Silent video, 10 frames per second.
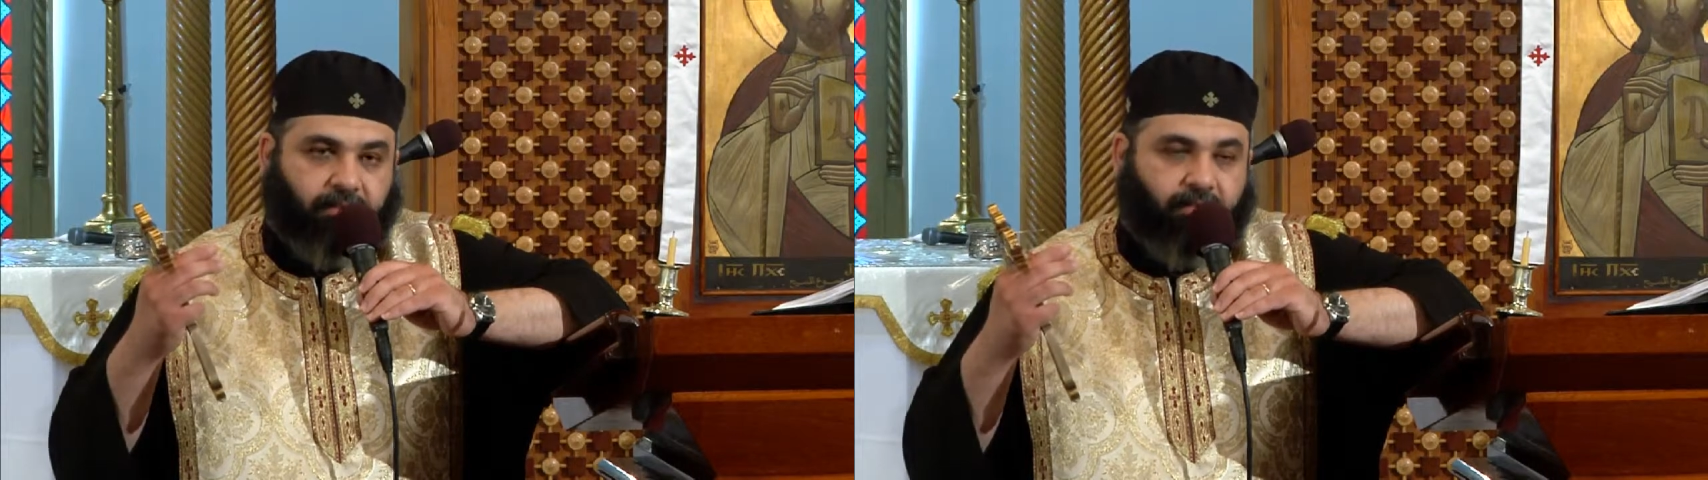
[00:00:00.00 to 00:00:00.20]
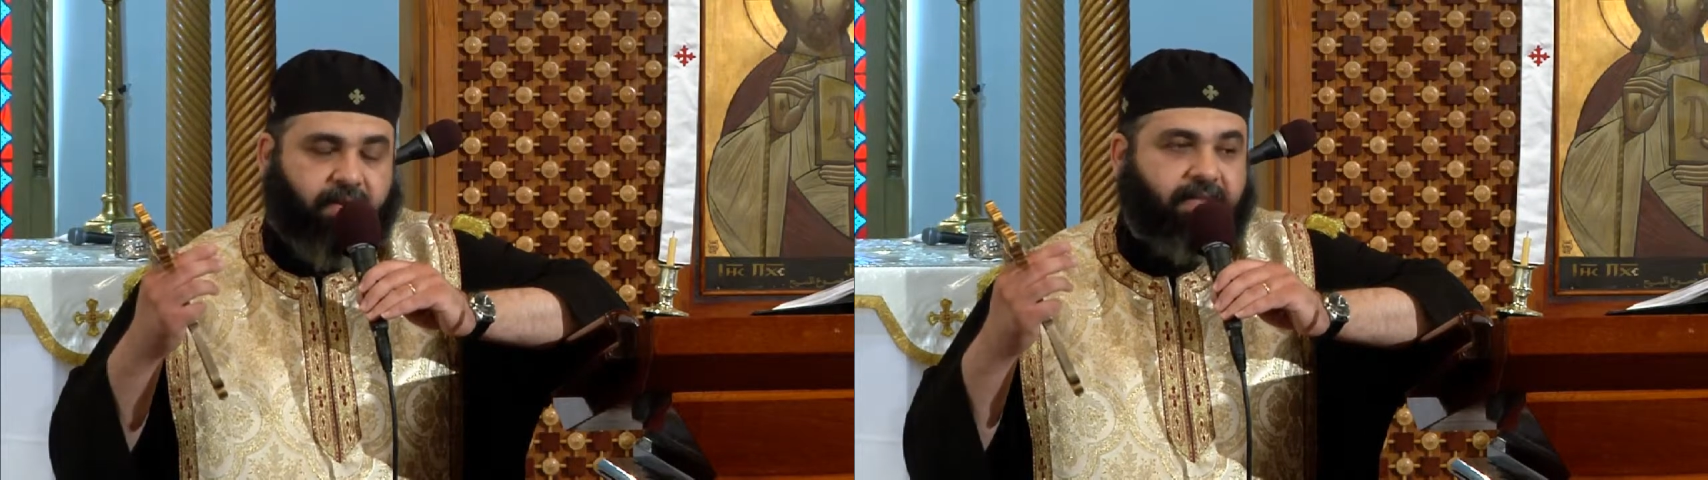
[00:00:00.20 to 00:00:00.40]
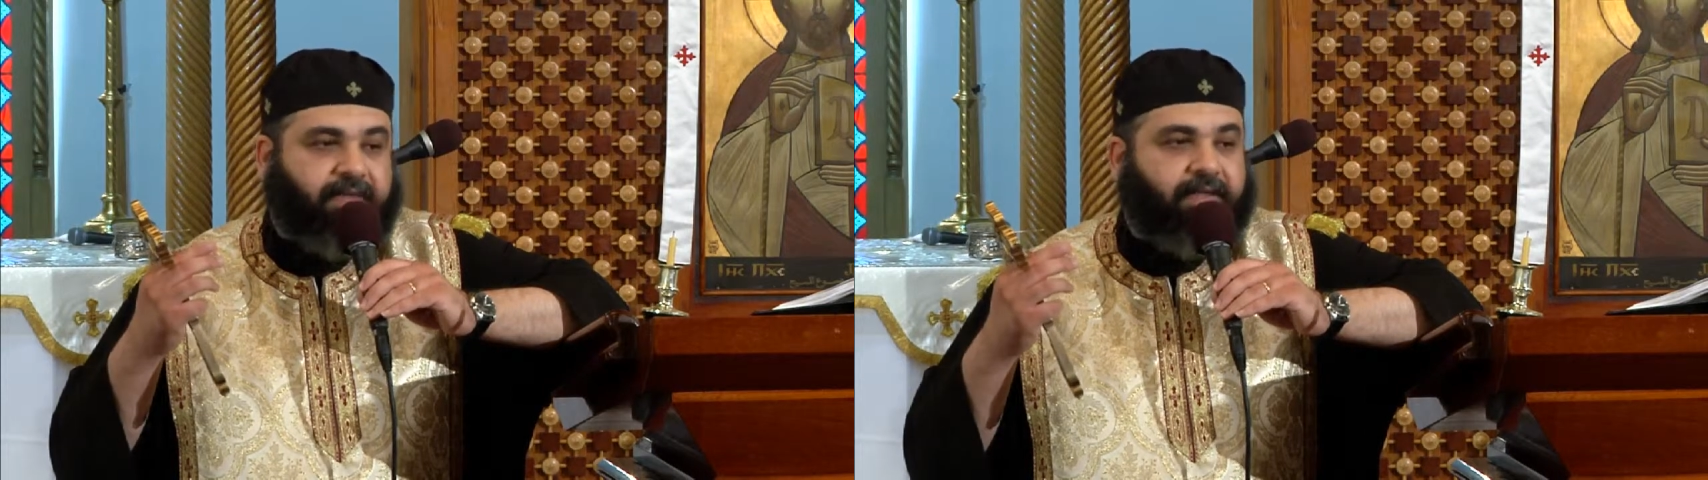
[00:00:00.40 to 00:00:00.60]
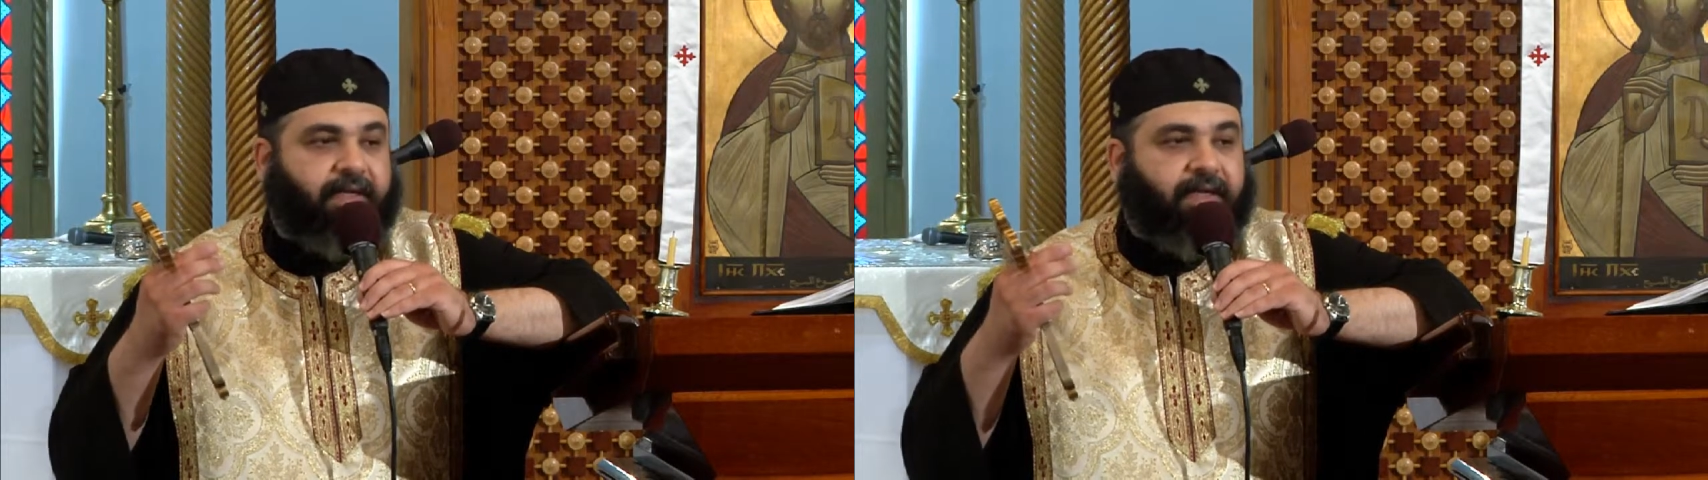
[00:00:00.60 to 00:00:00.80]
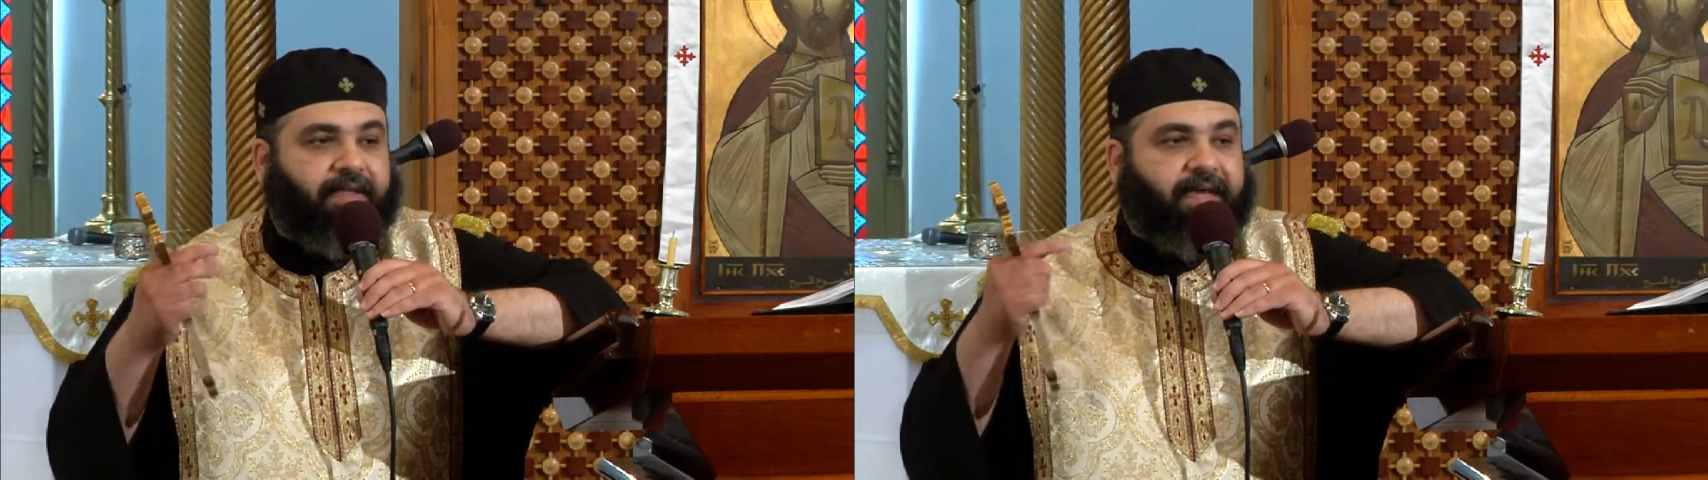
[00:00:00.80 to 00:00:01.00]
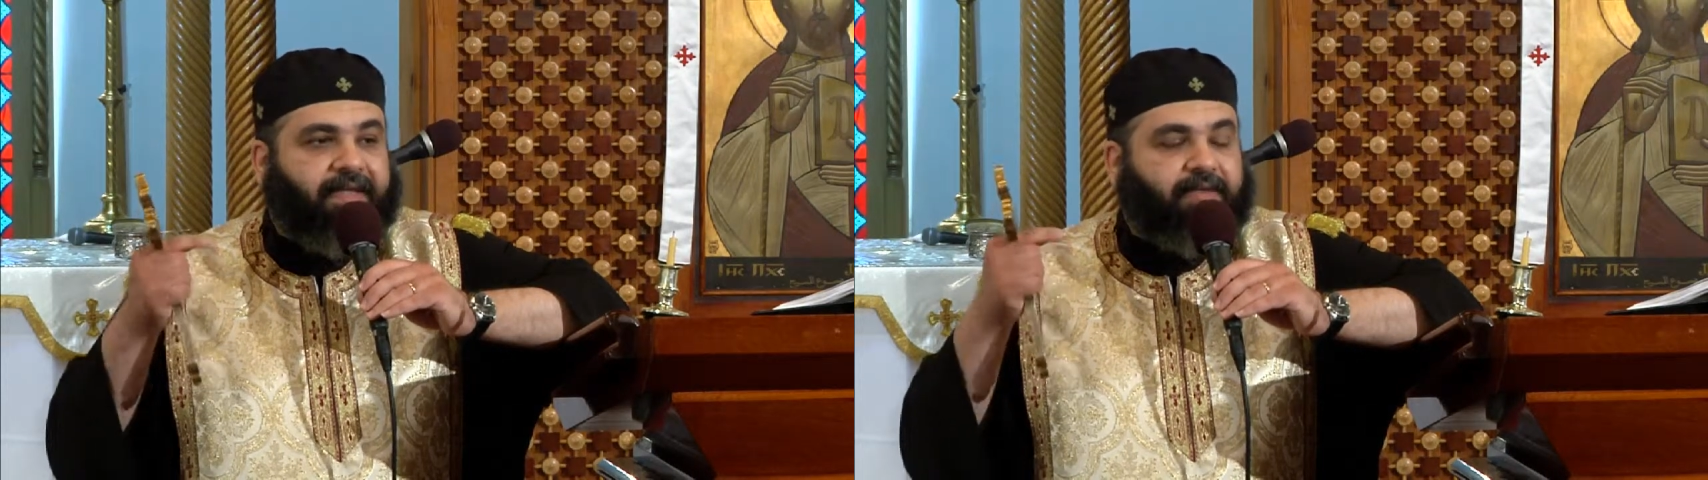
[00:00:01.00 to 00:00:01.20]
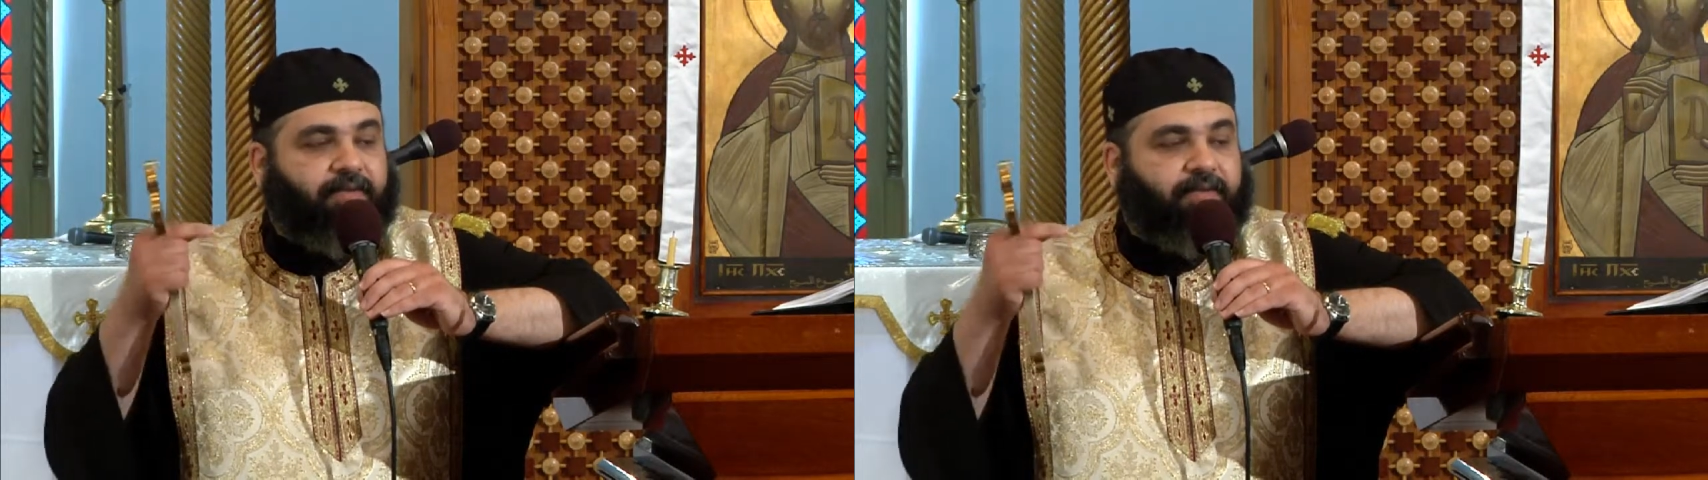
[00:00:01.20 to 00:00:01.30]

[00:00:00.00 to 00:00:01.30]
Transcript: means it has